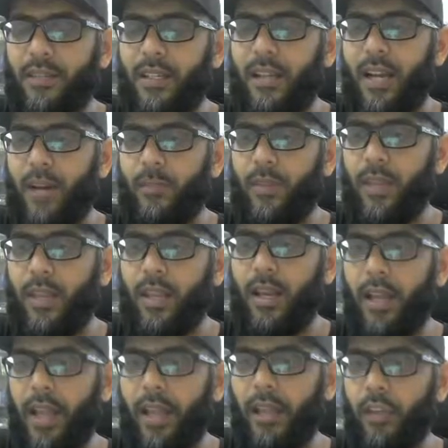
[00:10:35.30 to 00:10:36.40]

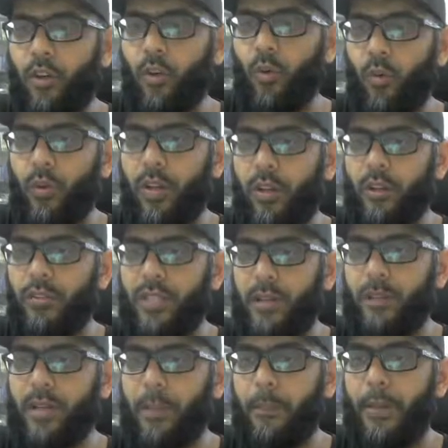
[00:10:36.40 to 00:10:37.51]
Abdullah and Co.
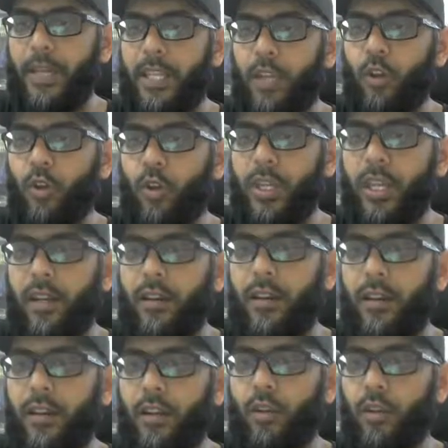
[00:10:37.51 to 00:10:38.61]
Some company you're
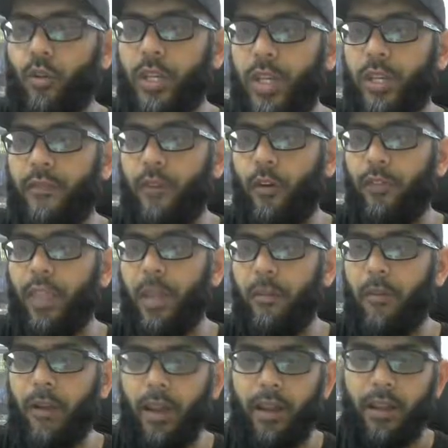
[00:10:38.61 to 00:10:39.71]
doing it for them,
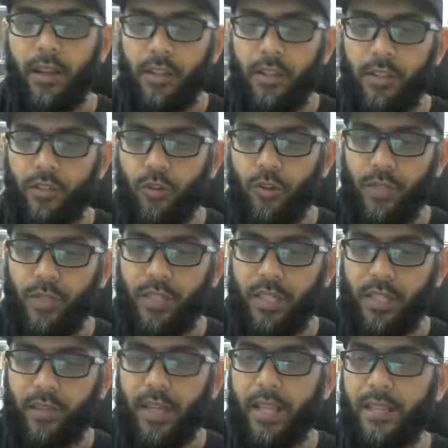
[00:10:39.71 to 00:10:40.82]
right? So just
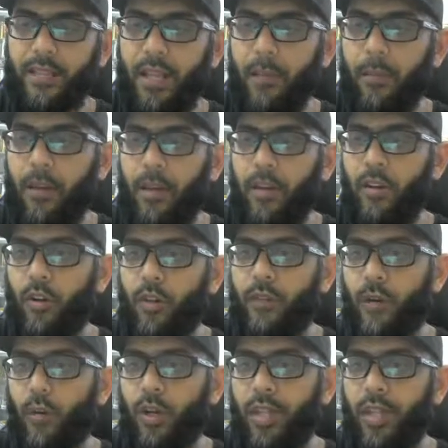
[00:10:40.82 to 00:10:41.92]
giving an example, if
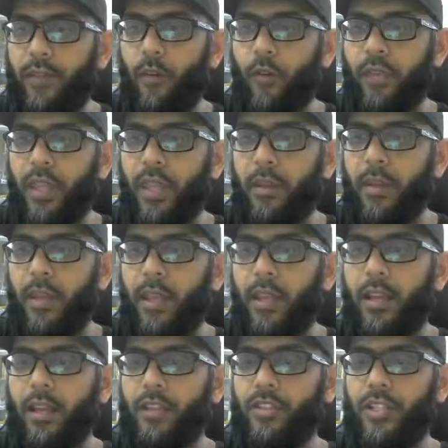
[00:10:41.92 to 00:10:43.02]
you're working for them,
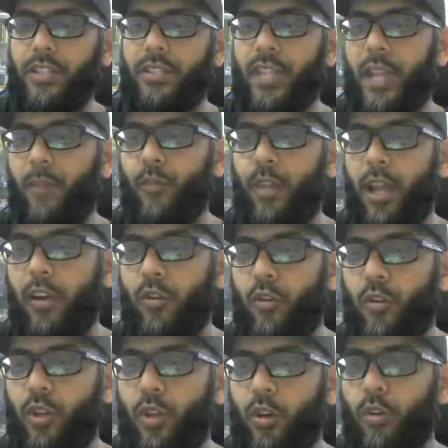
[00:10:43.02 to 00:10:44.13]
just say Abdullah and
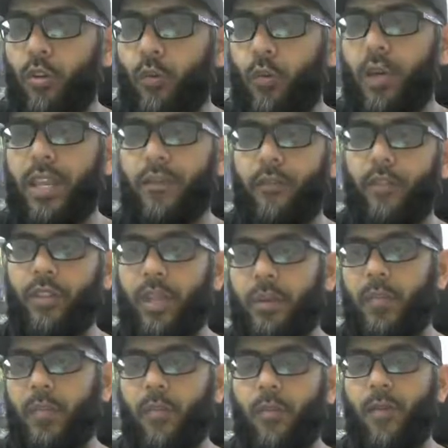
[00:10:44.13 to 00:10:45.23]
Co. You're working for them.
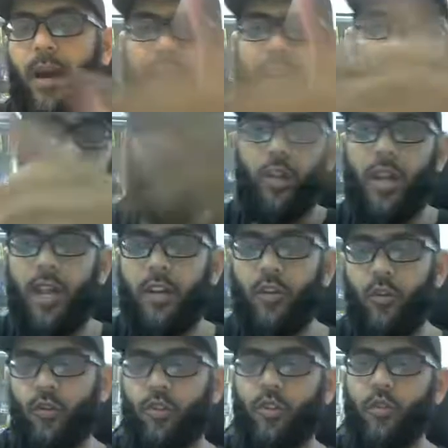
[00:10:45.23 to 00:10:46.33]
Eid Mubarak from Abdullah and
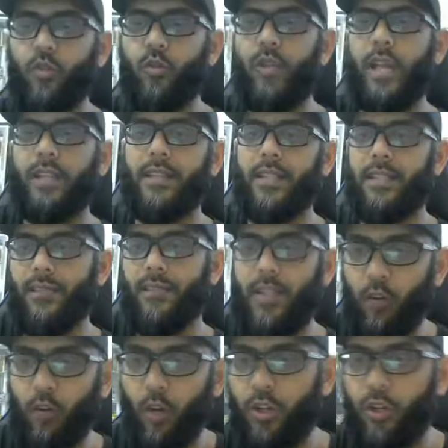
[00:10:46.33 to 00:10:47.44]
Co. So do like this. When
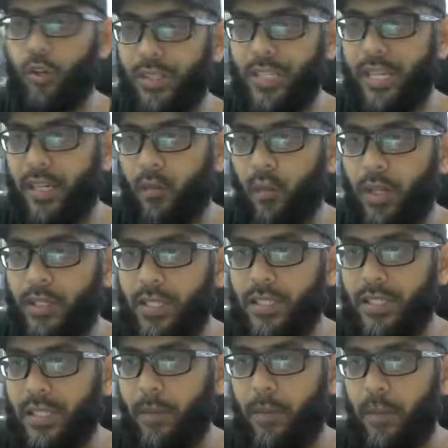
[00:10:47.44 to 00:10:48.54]
you want to do the second one,
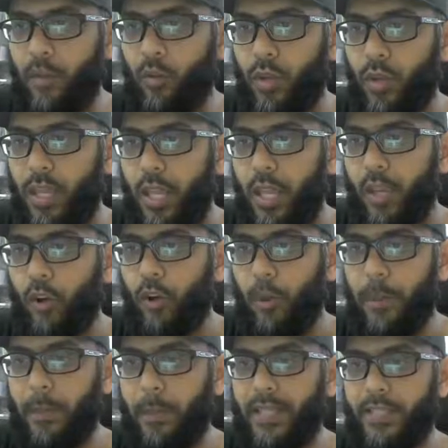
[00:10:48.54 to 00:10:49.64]
just come and do
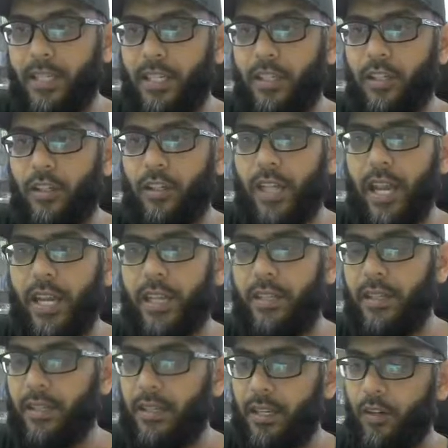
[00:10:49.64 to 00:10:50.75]
copy paste it, edit
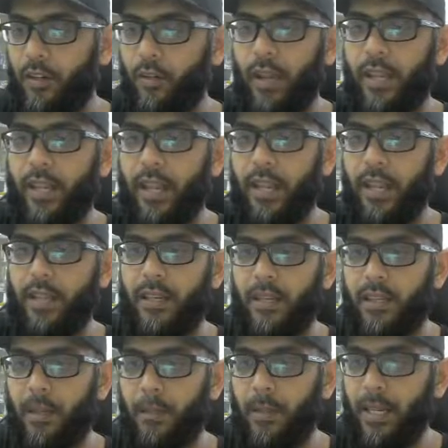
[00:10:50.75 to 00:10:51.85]
it. Edit it
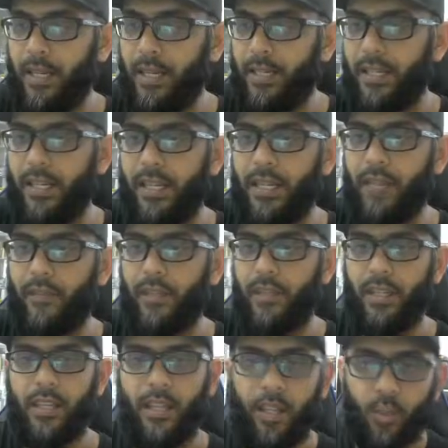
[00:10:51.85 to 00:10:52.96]
completely, delete
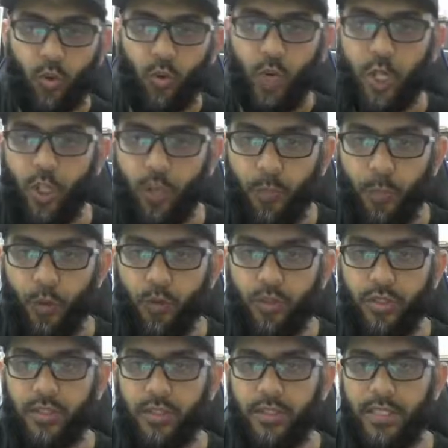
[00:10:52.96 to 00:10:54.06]
everything. Do a new
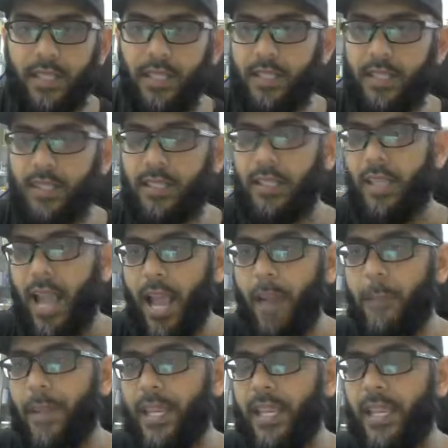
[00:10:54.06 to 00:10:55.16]
post. See this,
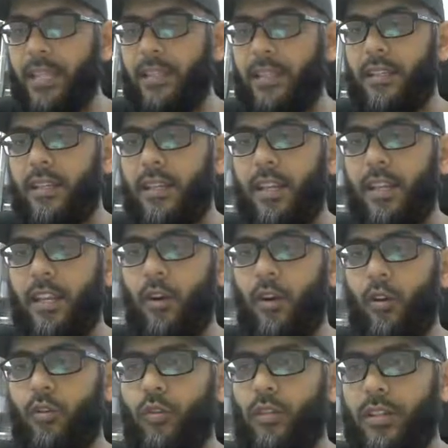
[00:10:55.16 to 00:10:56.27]
Happy Eid.
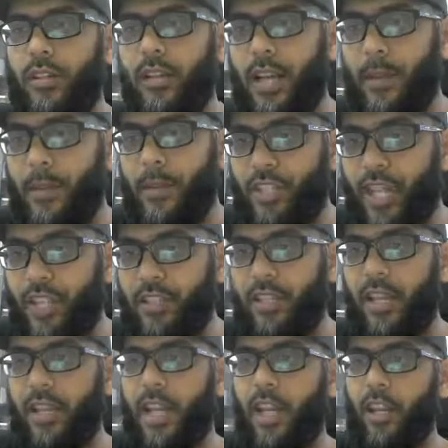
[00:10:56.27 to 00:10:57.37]
Come and change it
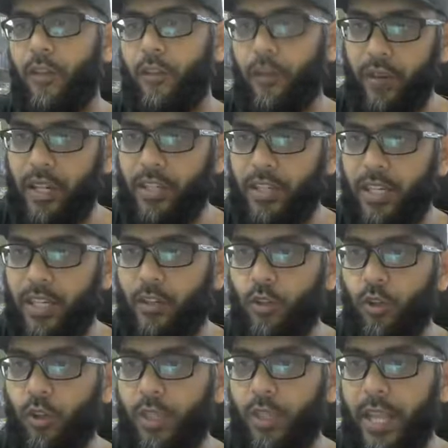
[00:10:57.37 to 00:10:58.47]
again. If you finish it,
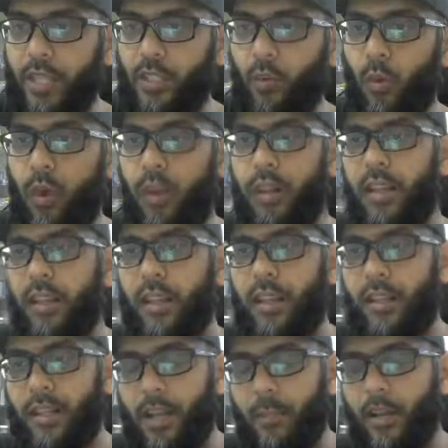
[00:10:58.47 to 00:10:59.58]
go to the next one.
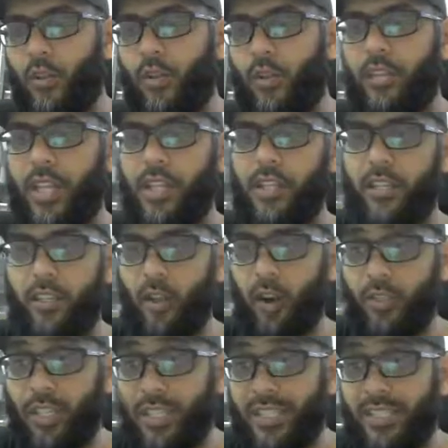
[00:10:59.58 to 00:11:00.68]
Come and do the changes.
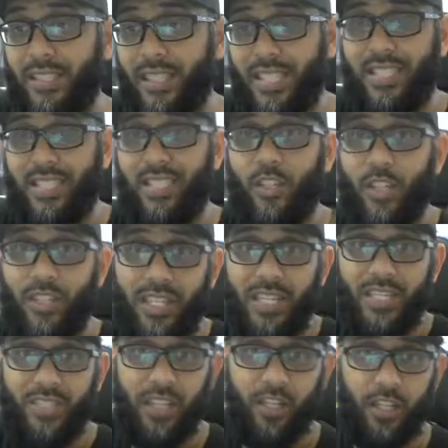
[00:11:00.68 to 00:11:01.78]
Not just this. You can
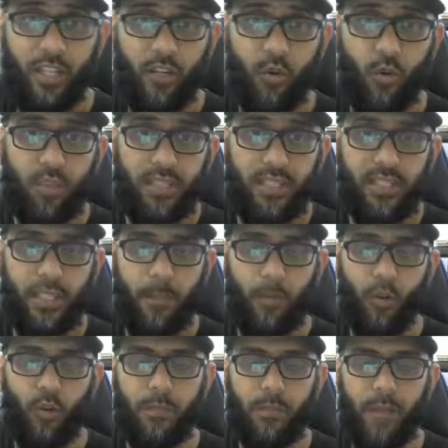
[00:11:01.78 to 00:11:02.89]
just change. You can go see this
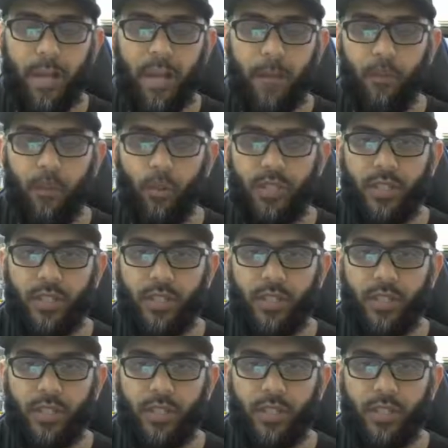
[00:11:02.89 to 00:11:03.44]
uploads. My uploads are